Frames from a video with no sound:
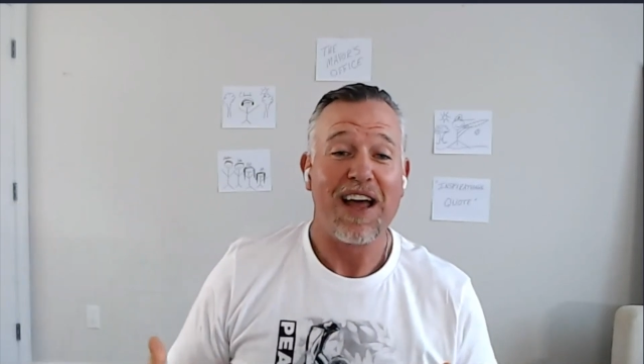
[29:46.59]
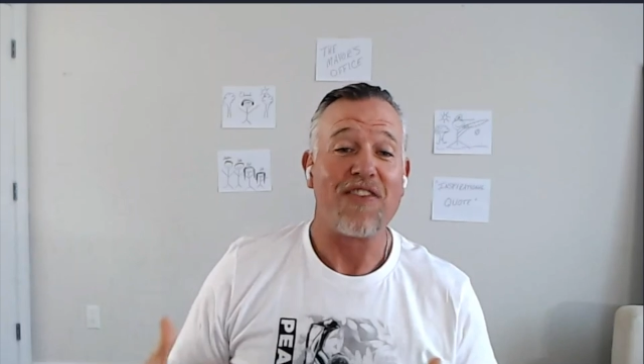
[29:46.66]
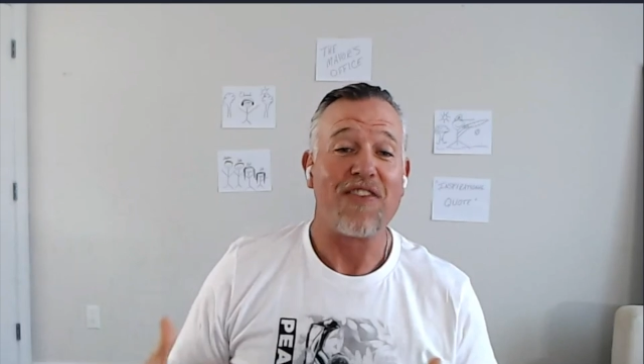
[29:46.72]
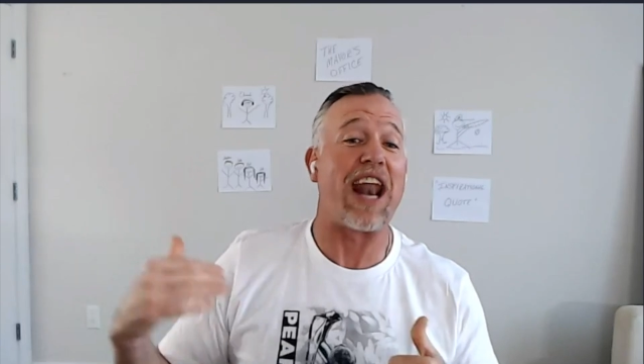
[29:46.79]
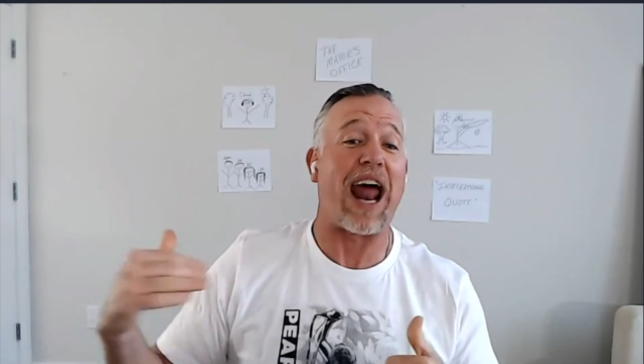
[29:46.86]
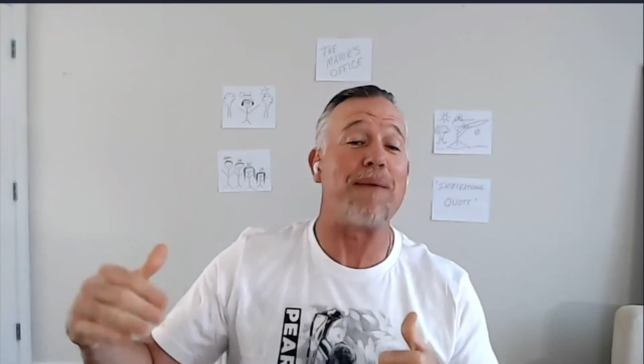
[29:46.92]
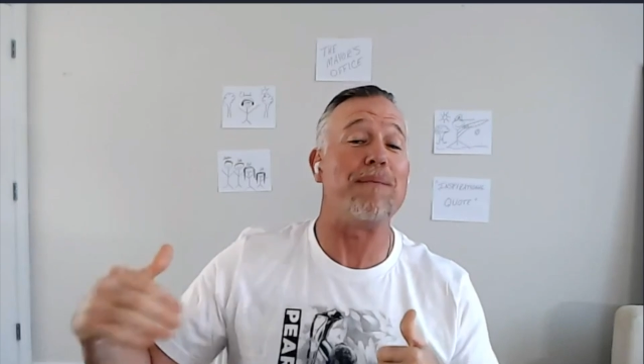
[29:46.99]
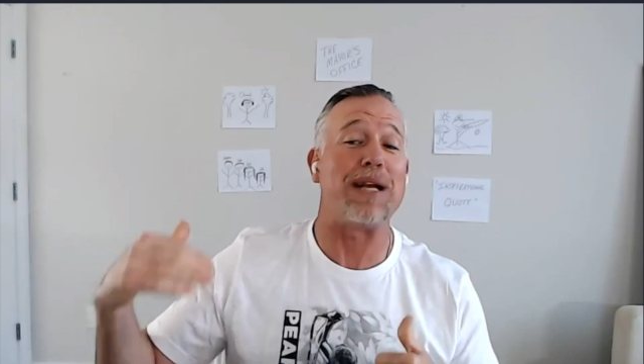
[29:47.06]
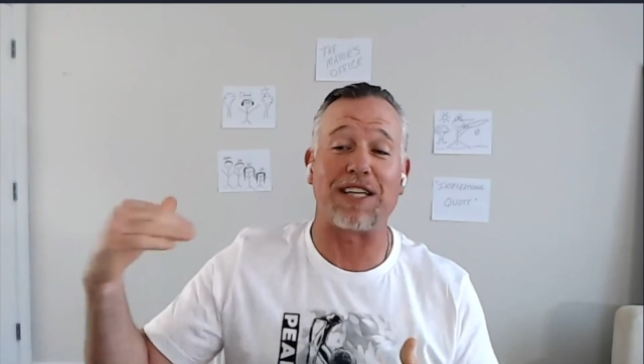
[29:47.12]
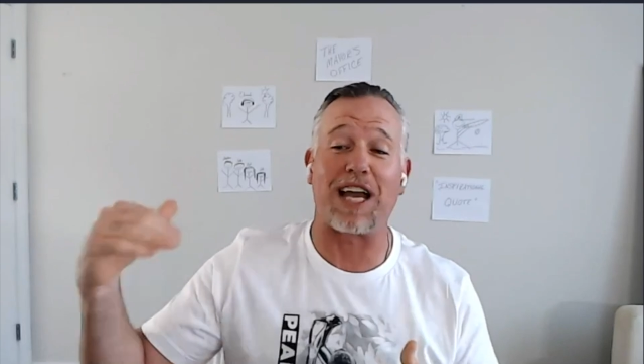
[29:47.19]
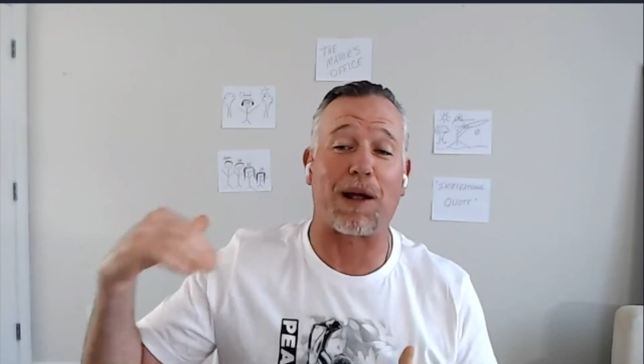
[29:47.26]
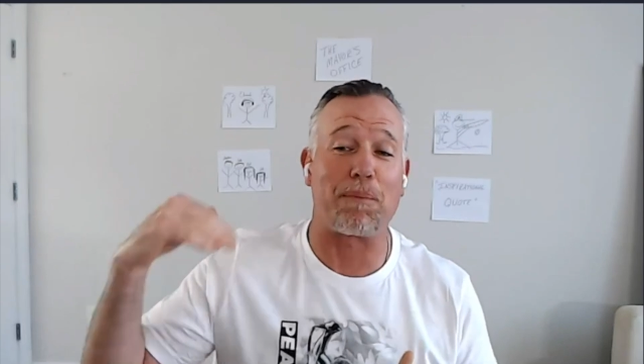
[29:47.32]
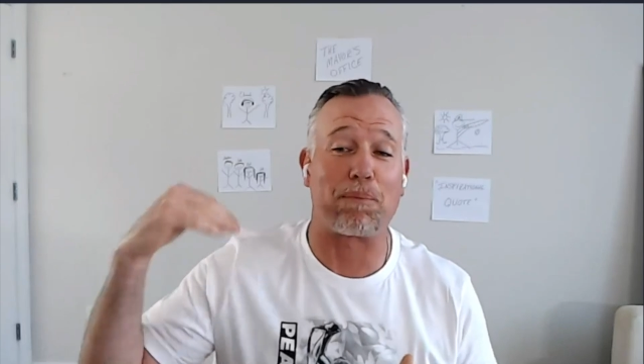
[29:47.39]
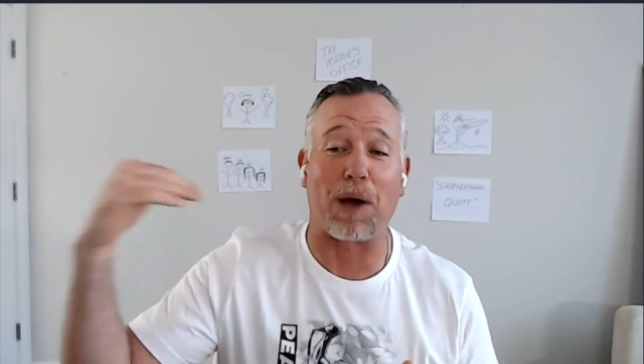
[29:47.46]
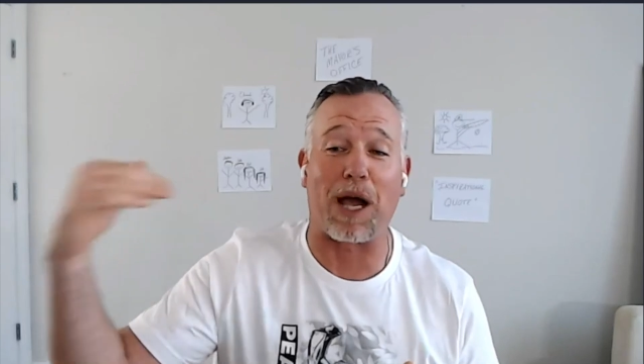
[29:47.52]
then that means
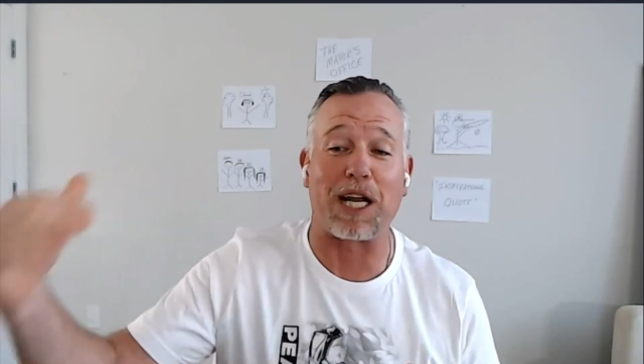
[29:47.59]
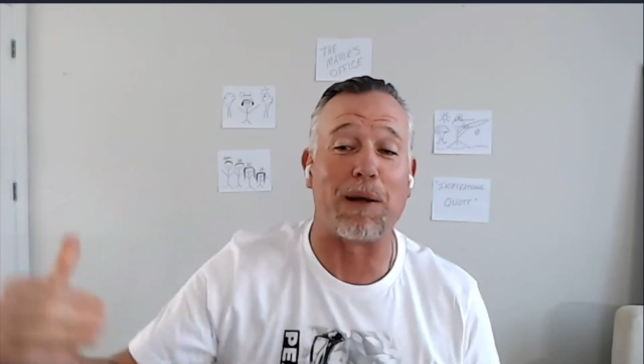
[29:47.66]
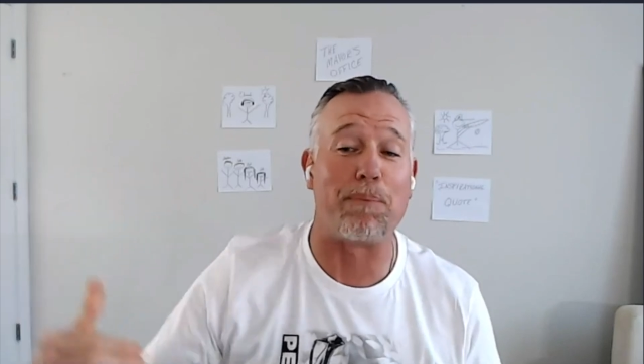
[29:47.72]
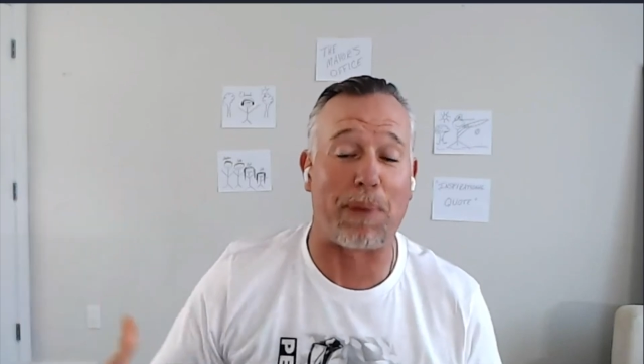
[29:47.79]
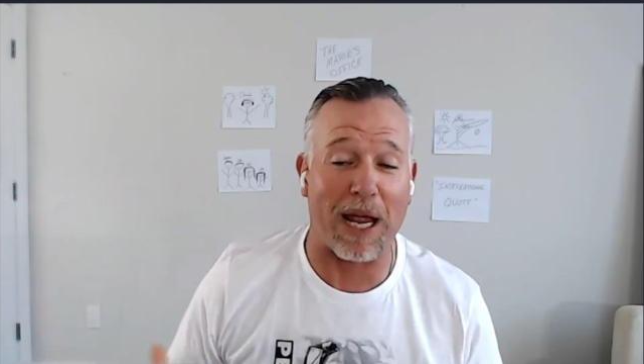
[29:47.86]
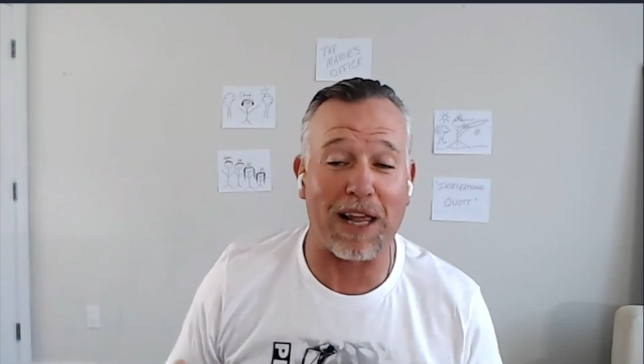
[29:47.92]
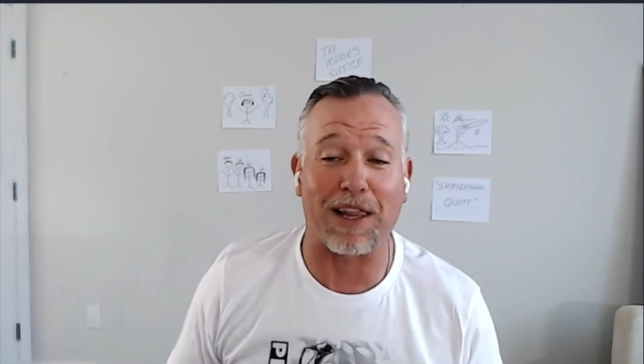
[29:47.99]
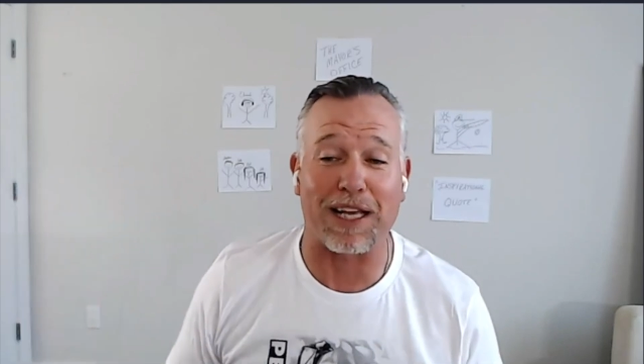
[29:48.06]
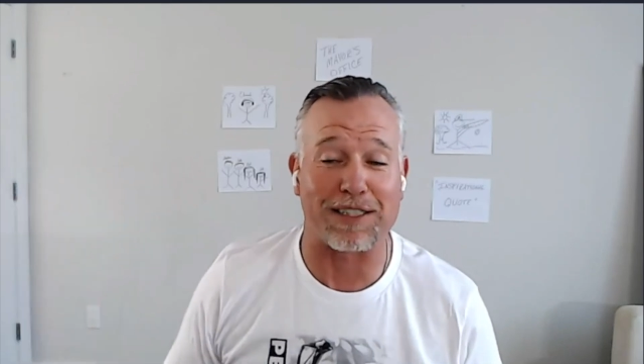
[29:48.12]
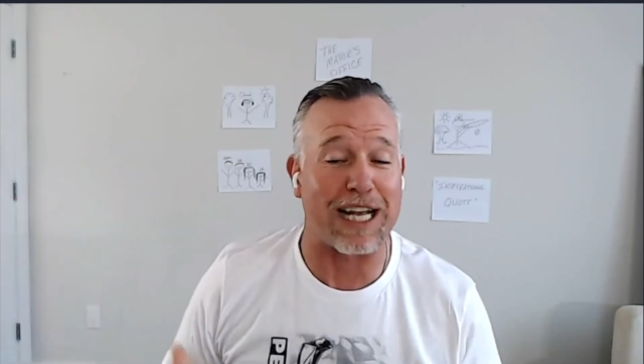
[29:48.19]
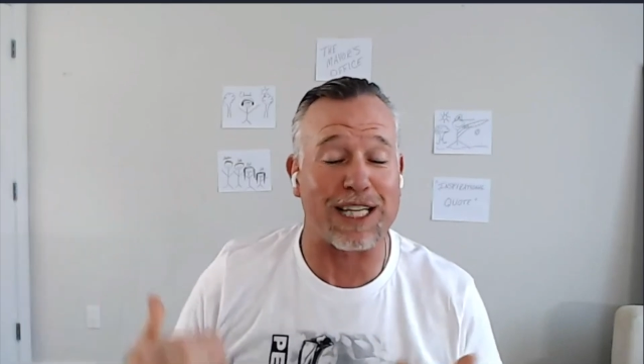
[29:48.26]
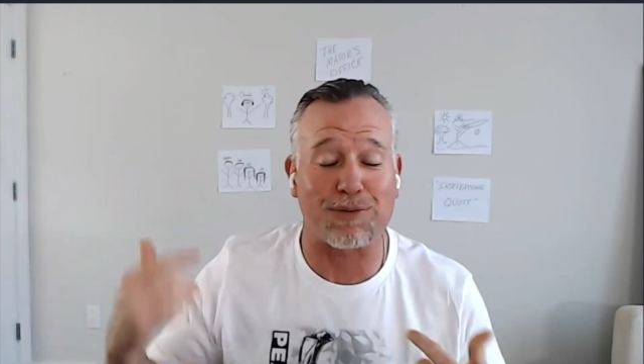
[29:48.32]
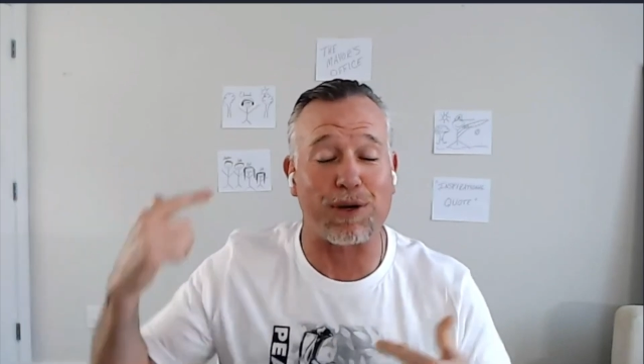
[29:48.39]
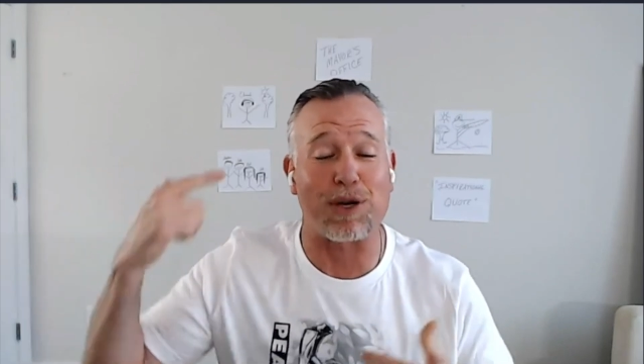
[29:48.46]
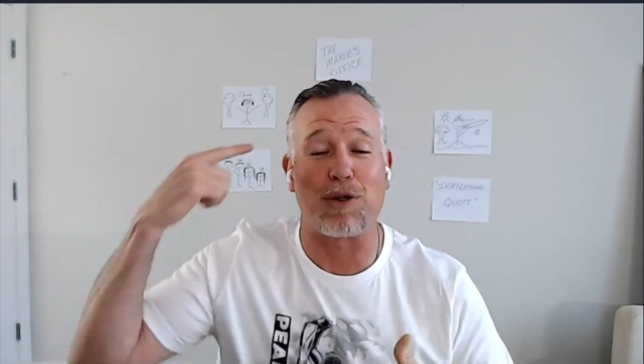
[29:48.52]
I can play in the big leagues.
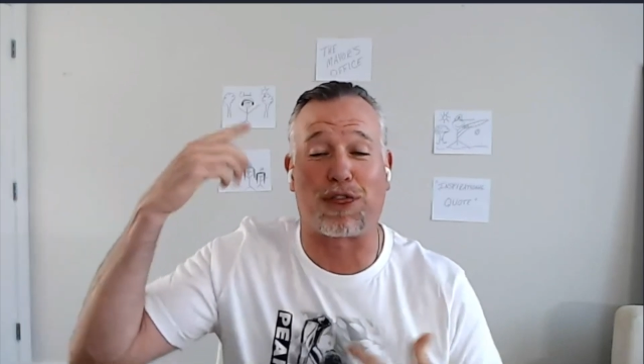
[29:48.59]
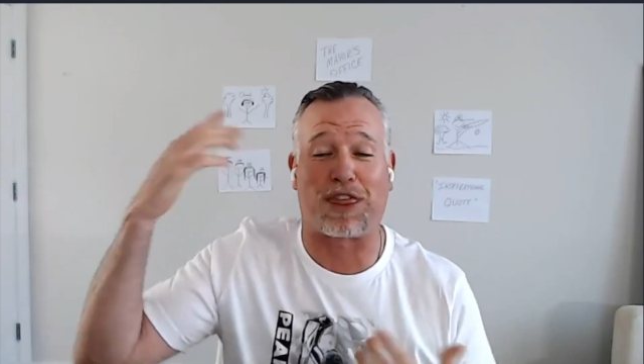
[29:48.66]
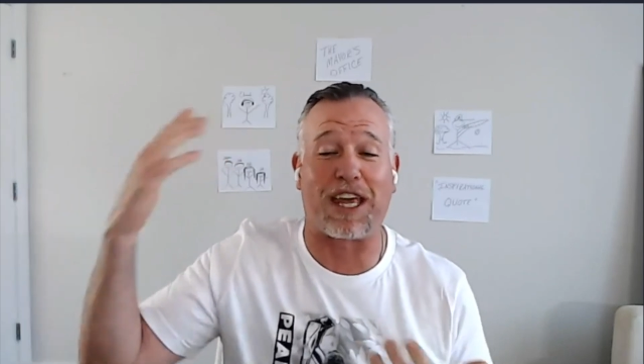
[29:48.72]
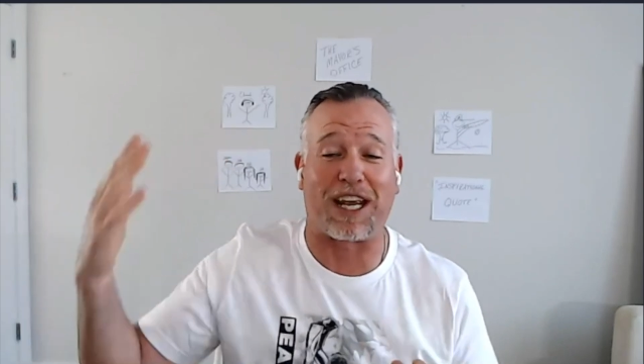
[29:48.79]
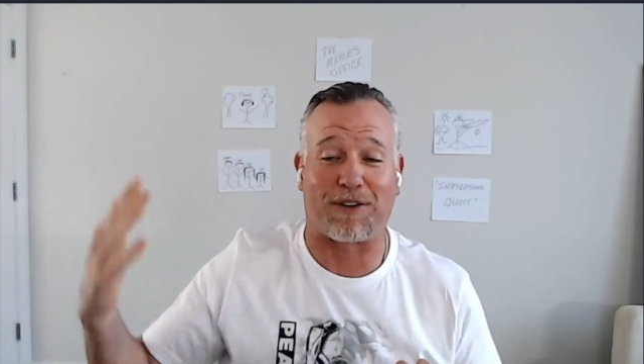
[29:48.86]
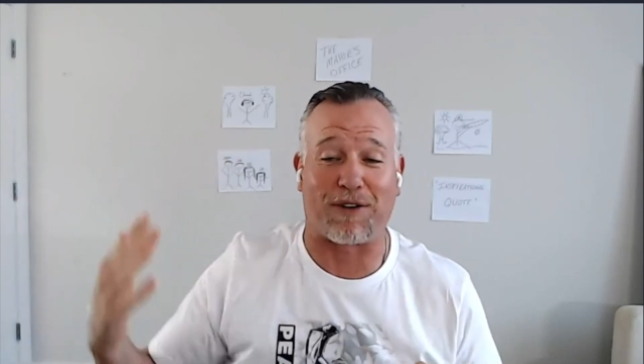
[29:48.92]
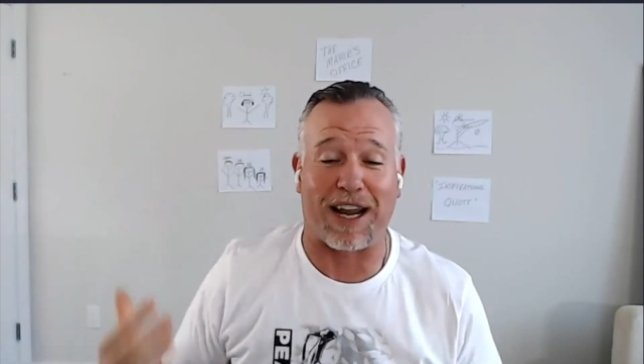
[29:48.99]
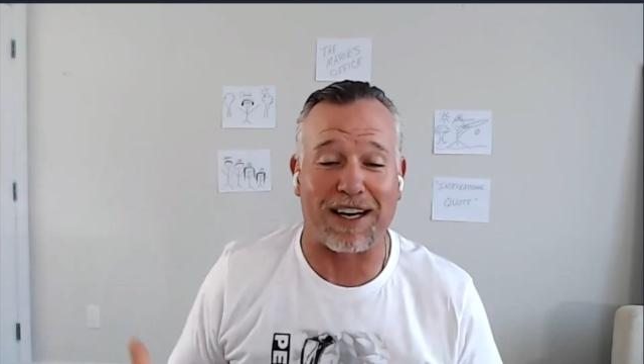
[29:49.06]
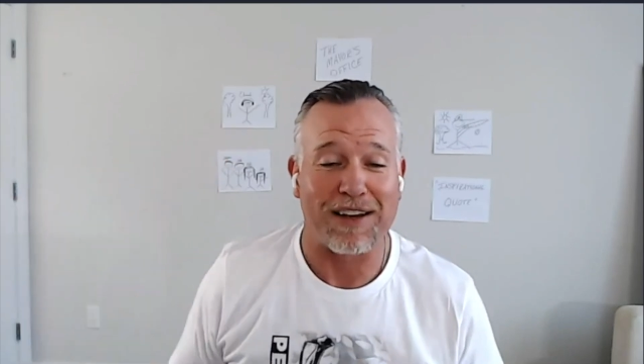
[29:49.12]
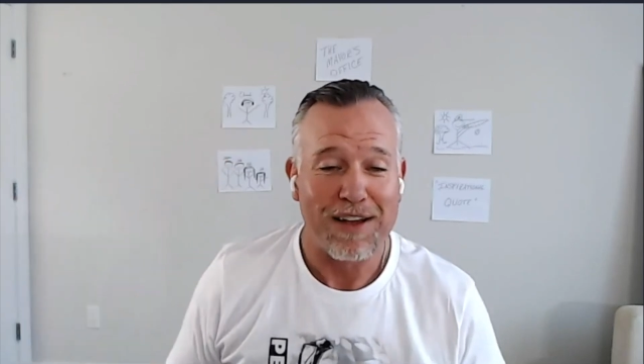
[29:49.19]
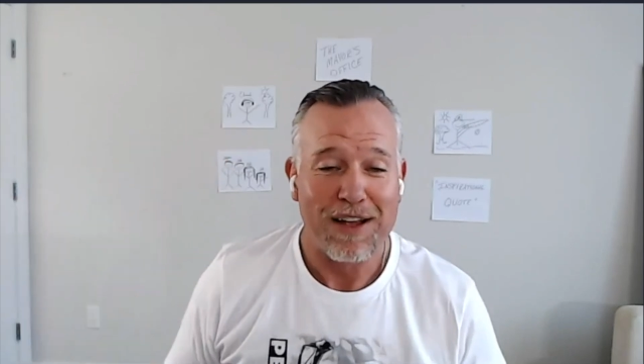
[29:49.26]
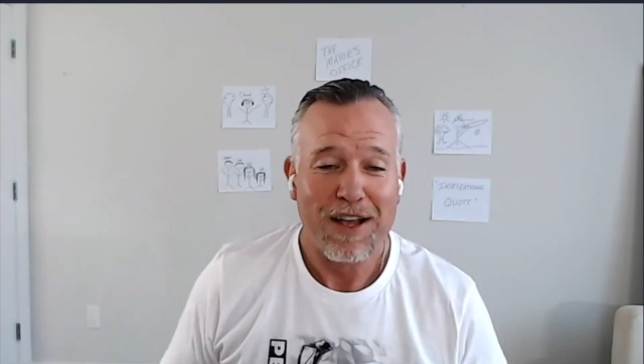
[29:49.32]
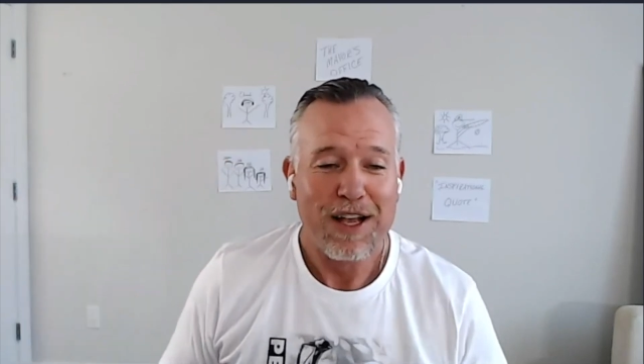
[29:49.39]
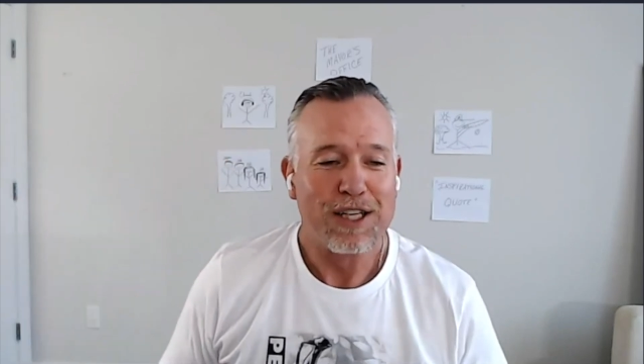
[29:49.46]
That's what you think, right?